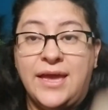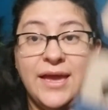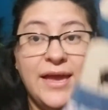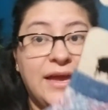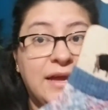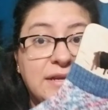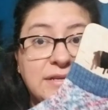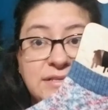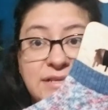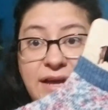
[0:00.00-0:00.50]

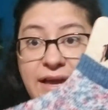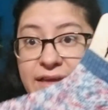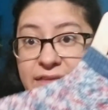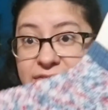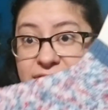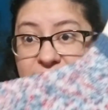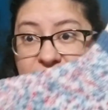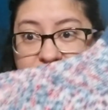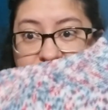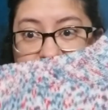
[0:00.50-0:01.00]
and I
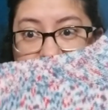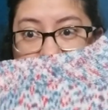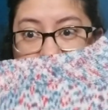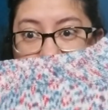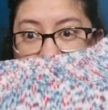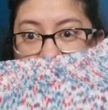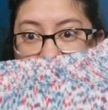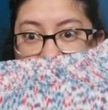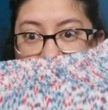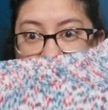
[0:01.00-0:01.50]
think it
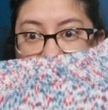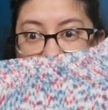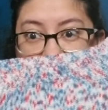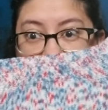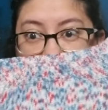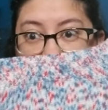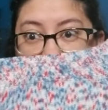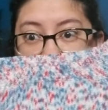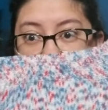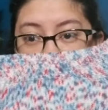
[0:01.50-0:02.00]
works
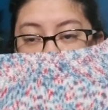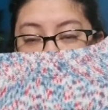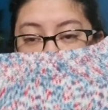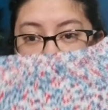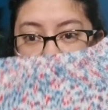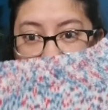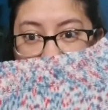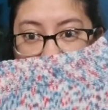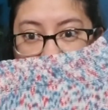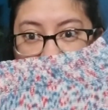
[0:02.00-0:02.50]

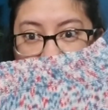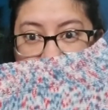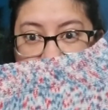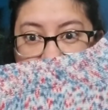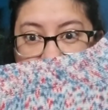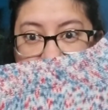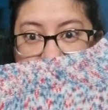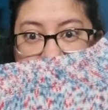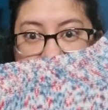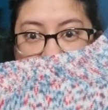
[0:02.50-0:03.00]

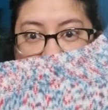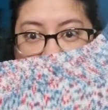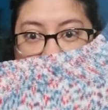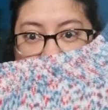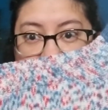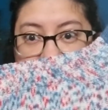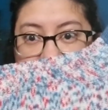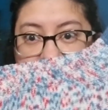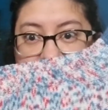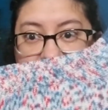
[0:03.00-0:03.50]
beautifully.
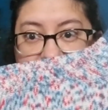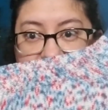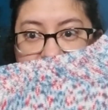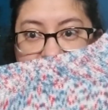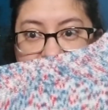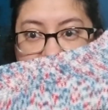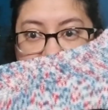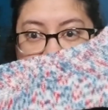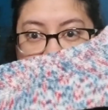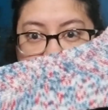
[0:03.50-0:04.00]
I
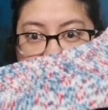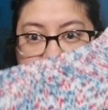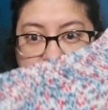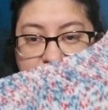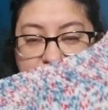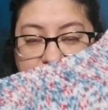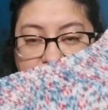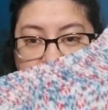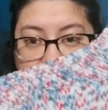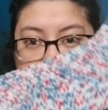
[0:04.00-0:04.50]
love
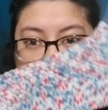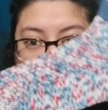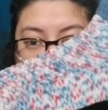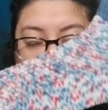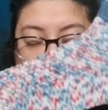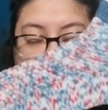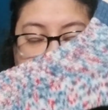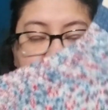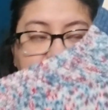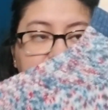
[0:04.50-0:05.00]
the
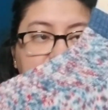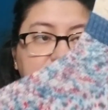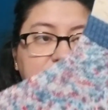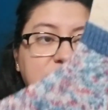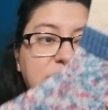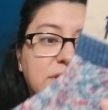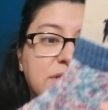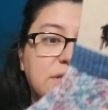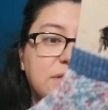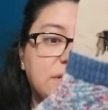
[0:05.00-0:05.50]

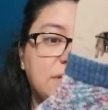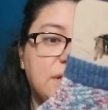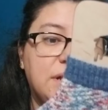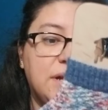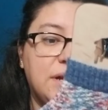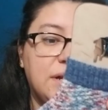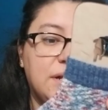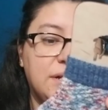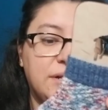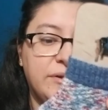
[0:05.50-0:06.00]
combination.
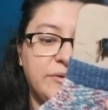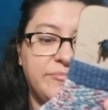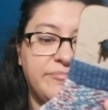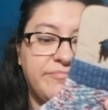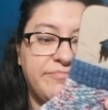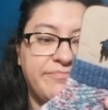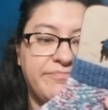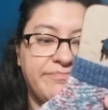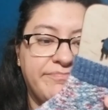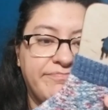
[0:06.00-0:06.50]

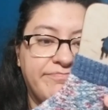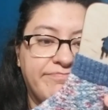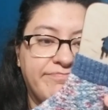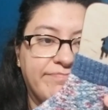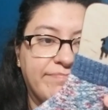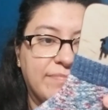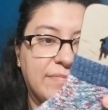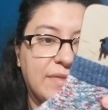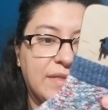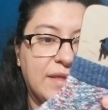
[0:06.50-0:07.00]
I'm
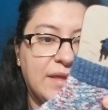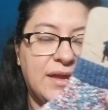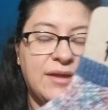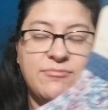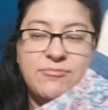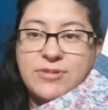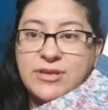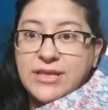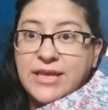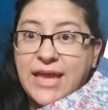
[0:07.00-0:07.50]

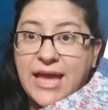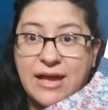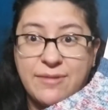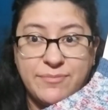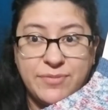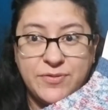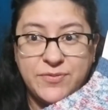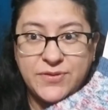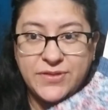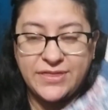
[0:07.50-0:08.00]
really
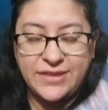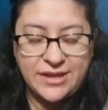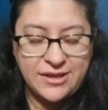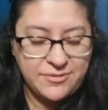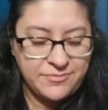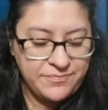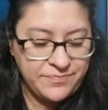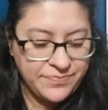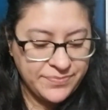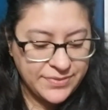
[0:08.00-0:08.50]
happy with
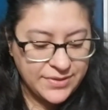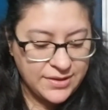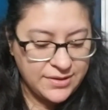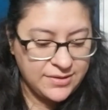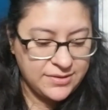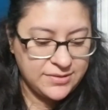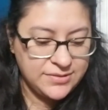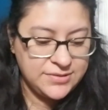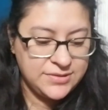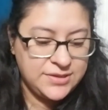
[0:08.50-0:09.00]
them.
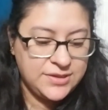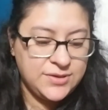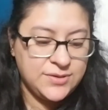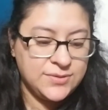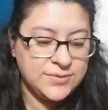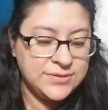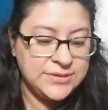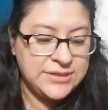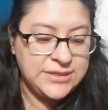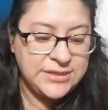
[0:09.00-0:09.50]
The
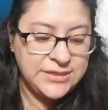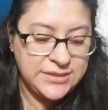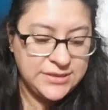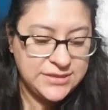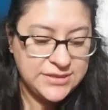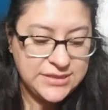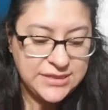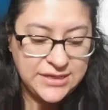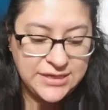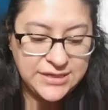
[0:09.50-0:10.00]
only
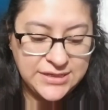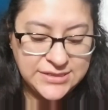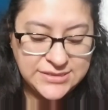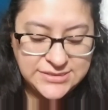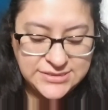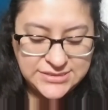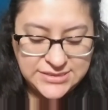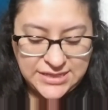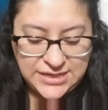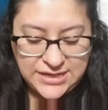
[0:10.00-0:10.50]
thing
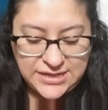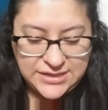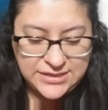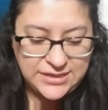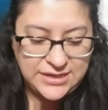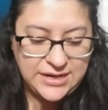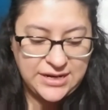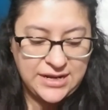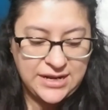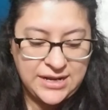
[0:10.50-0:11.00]
is that
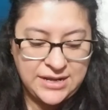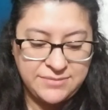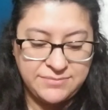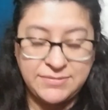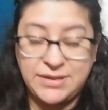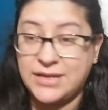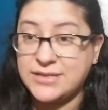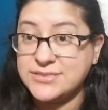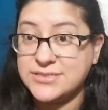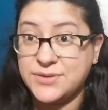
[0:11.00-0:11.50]
I'm
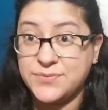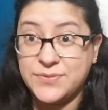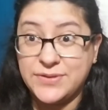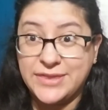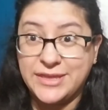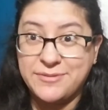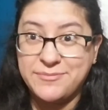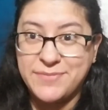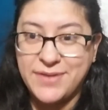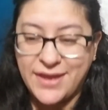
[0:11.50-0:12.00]
not done with
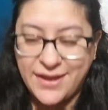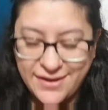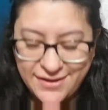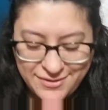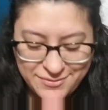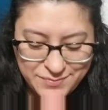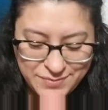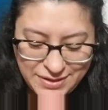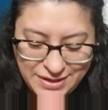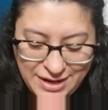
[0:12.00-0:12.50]
them yet,
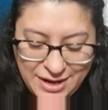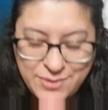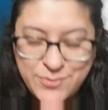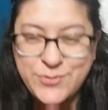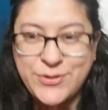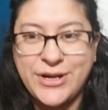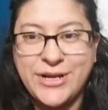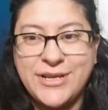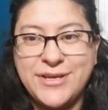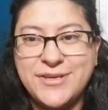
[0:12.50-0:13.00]
but I'm
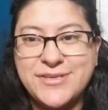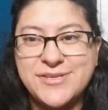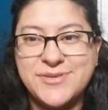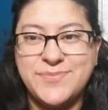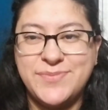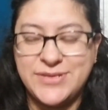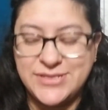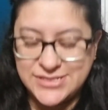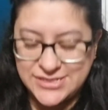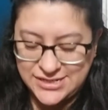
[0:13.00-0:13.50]
ready to
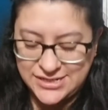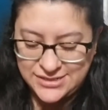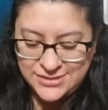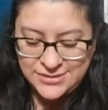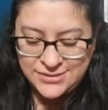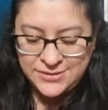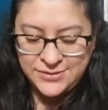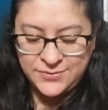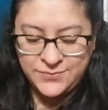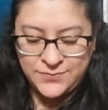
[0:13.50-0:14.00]
be
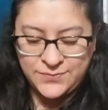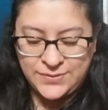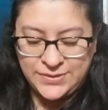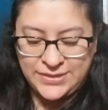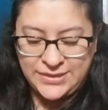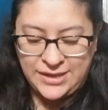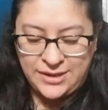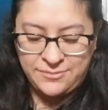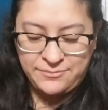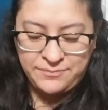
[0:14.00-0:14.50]
done with
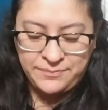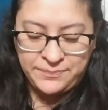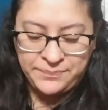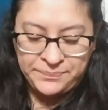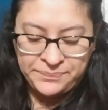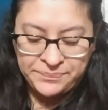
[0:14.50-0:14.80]
them.